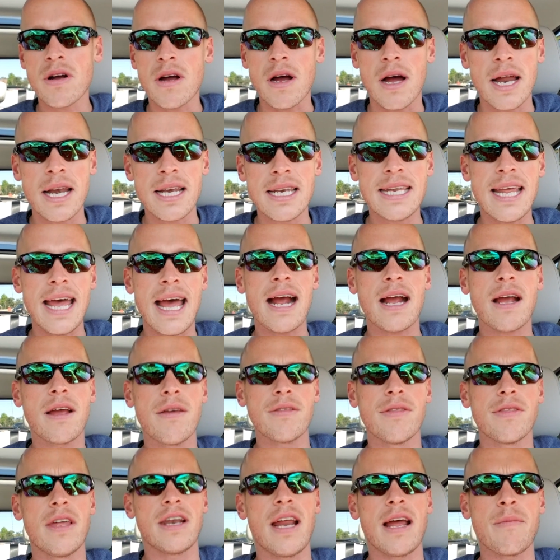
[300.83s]
on deck
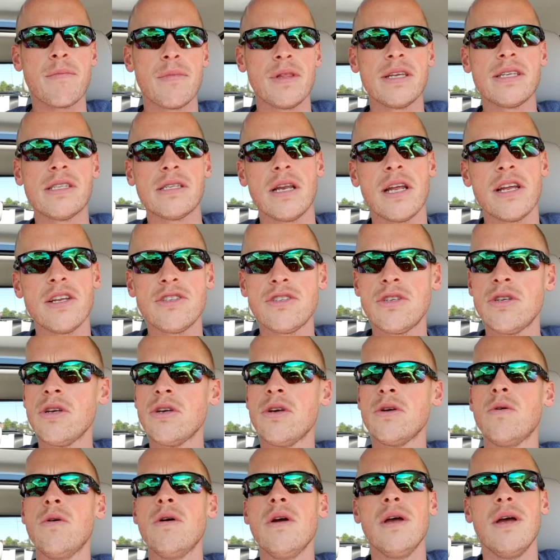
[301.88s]
that I'm listening
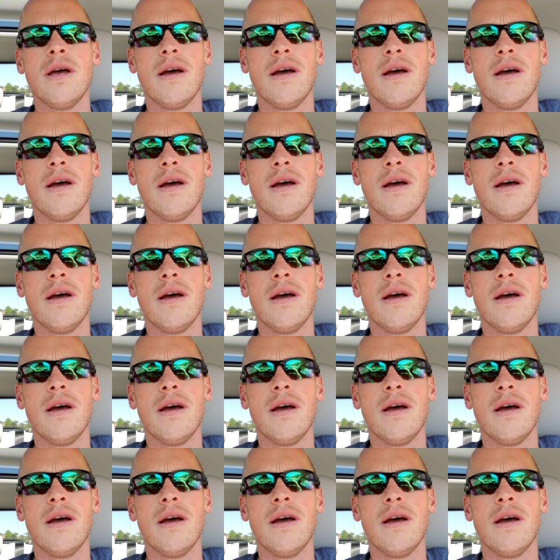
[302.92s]
to.